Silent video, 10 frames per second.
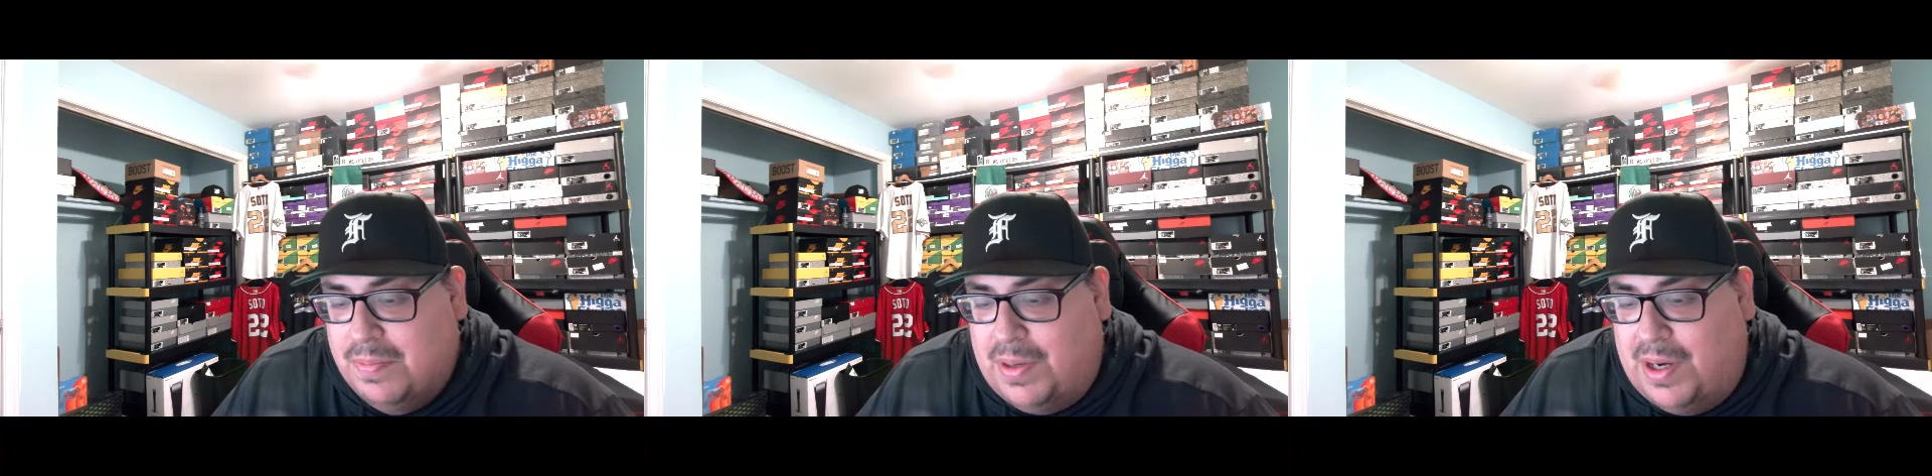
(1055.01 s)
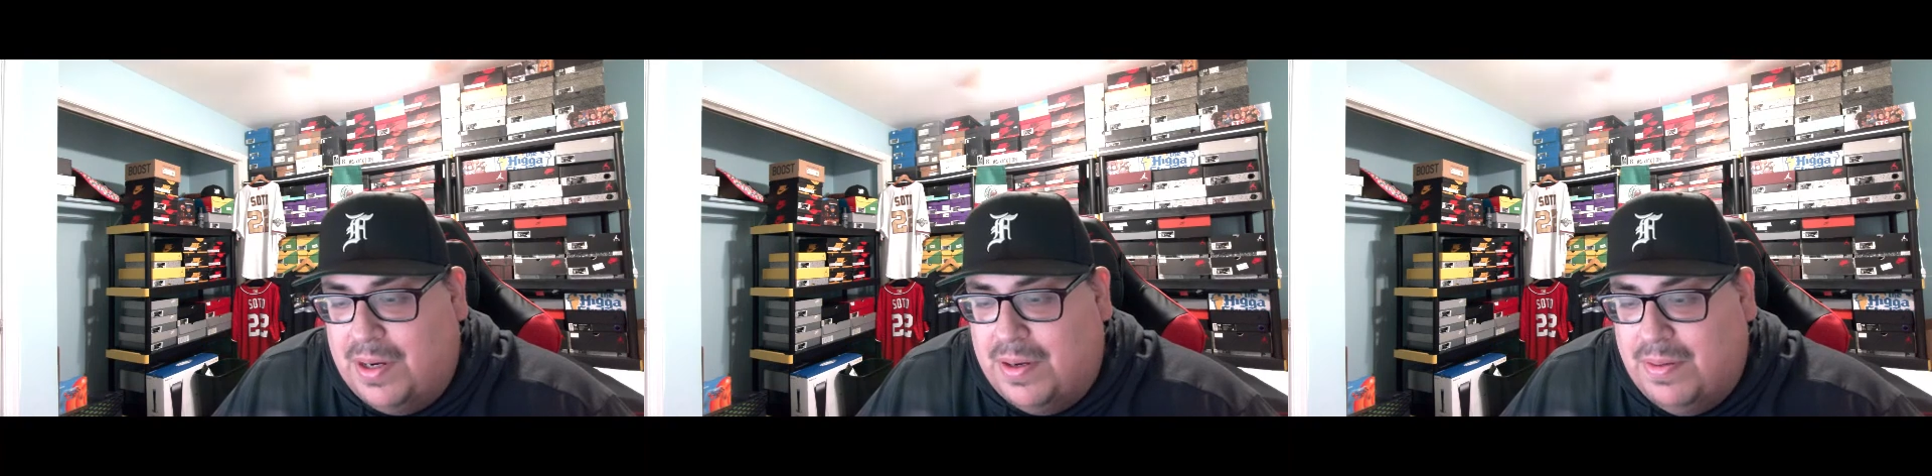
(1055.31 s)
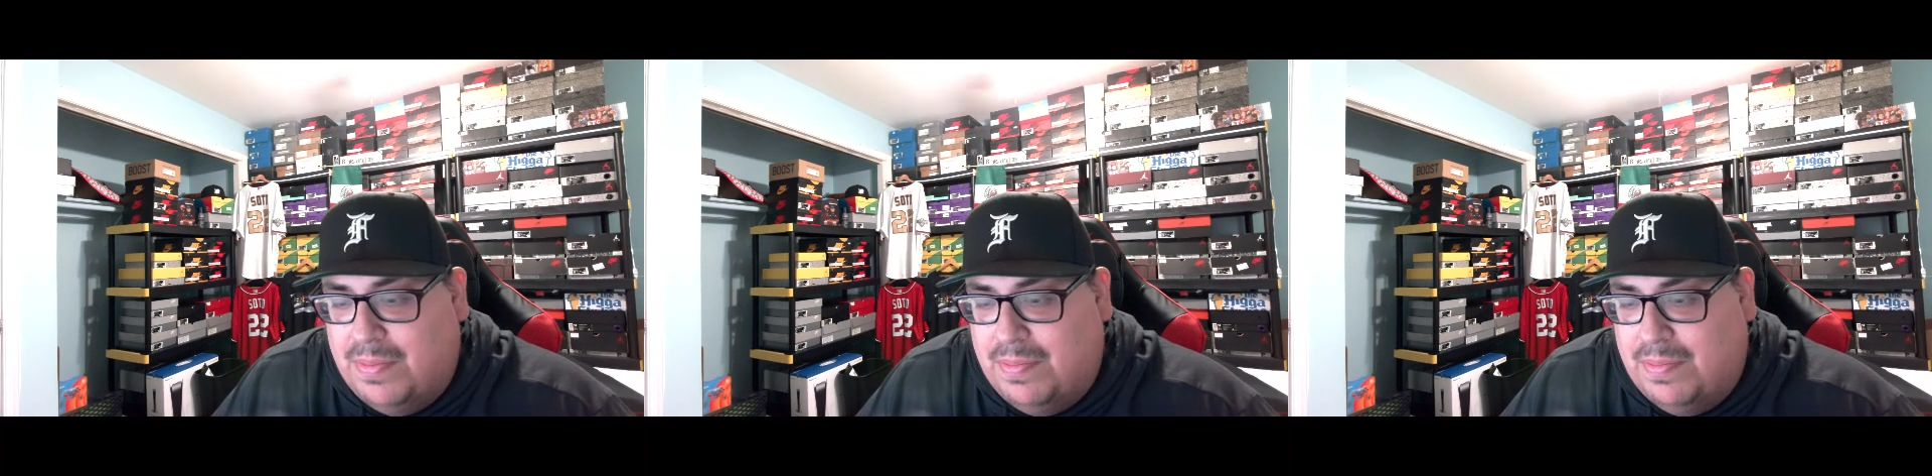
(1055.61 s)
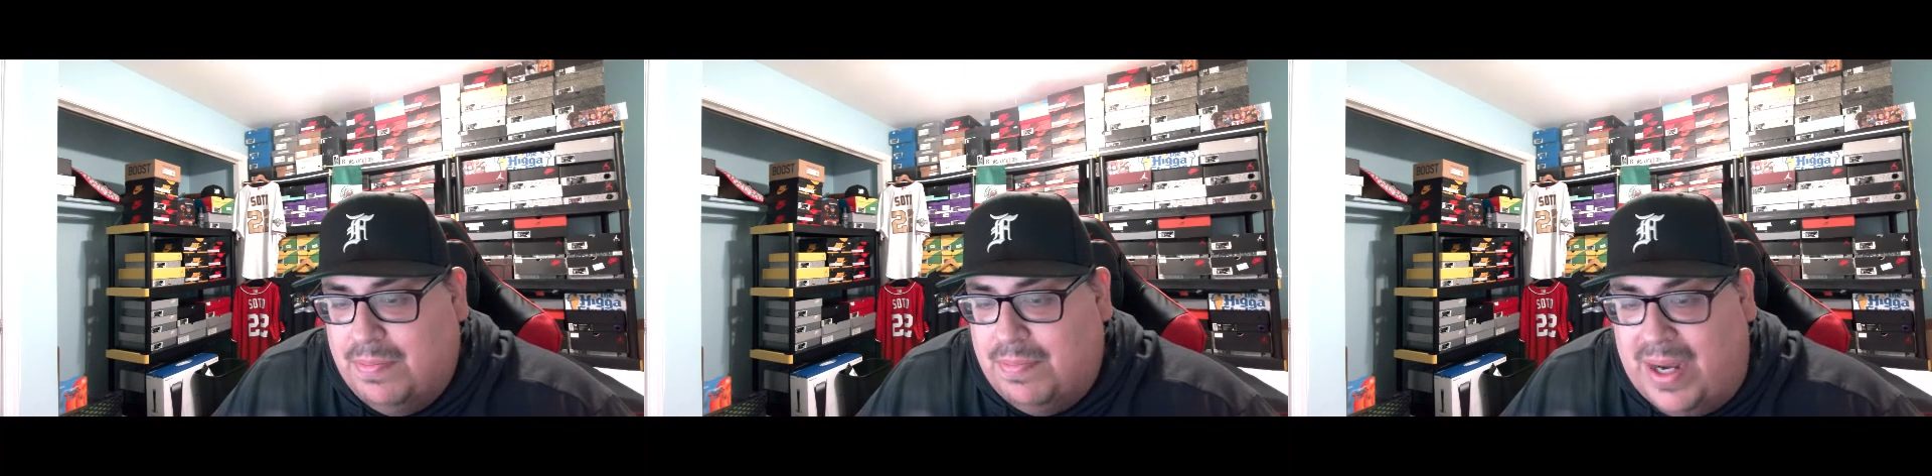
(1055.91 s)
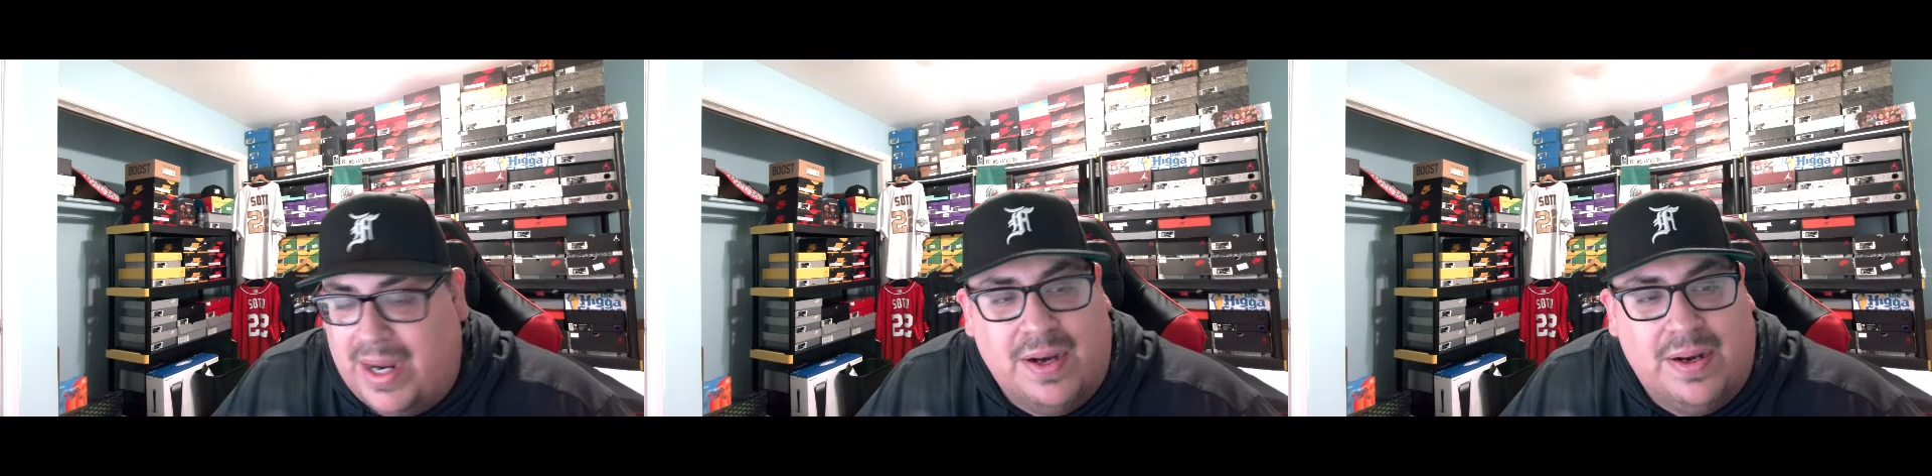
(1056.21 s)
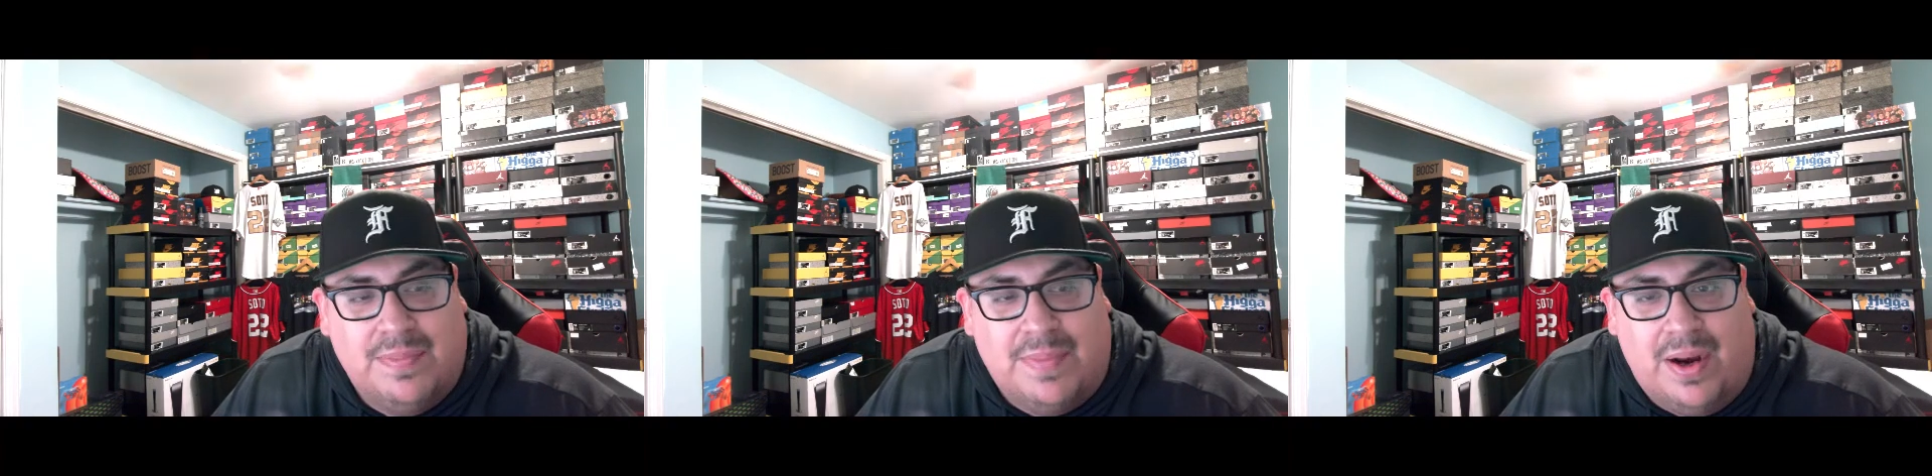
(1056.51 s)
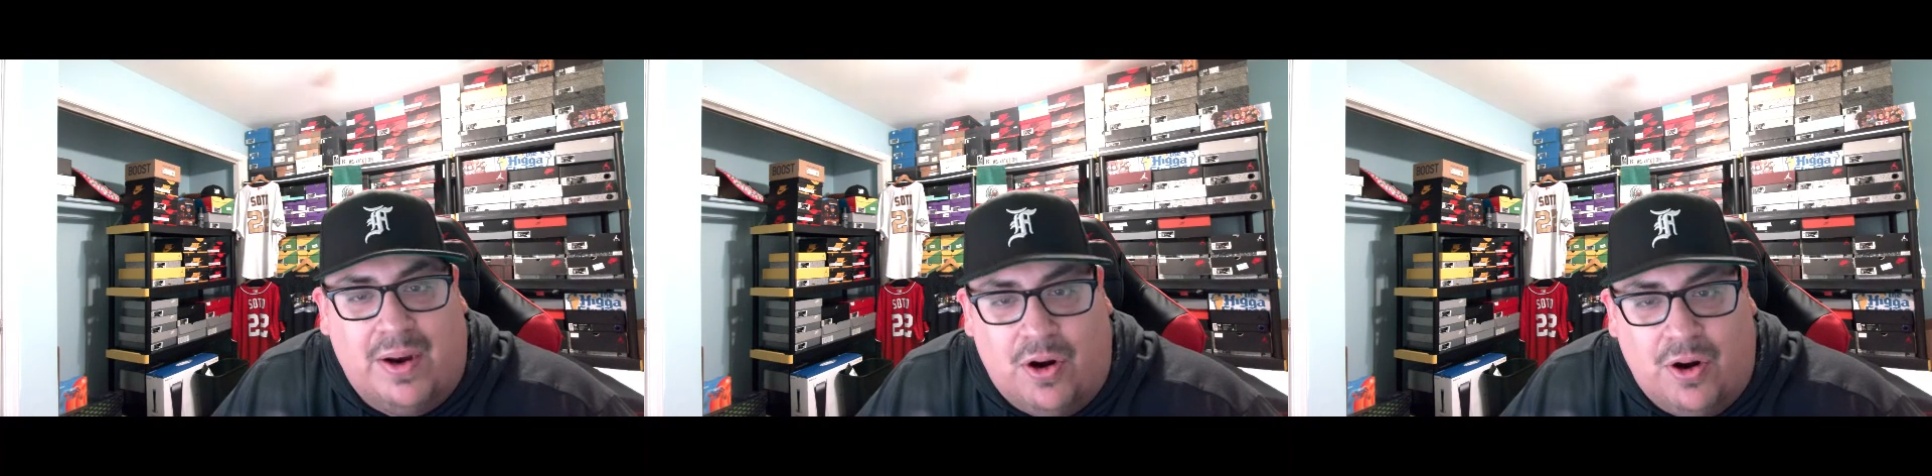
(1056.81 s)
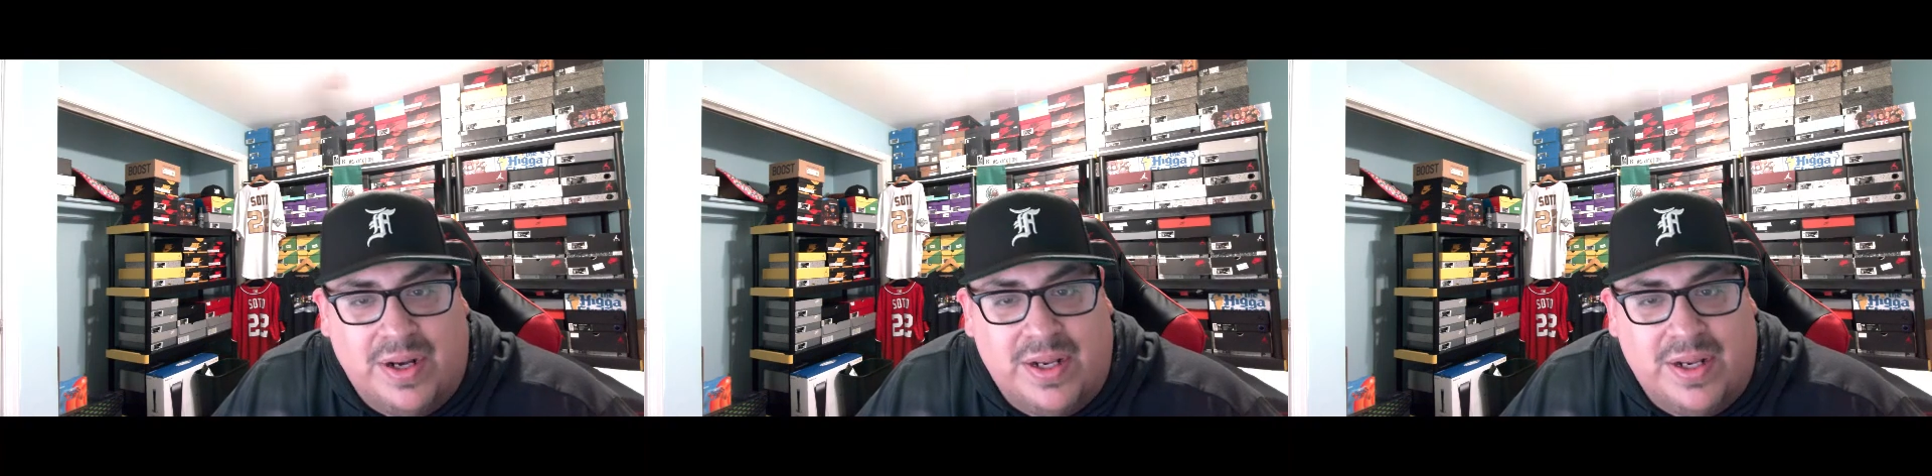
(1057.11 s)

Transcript: But my heart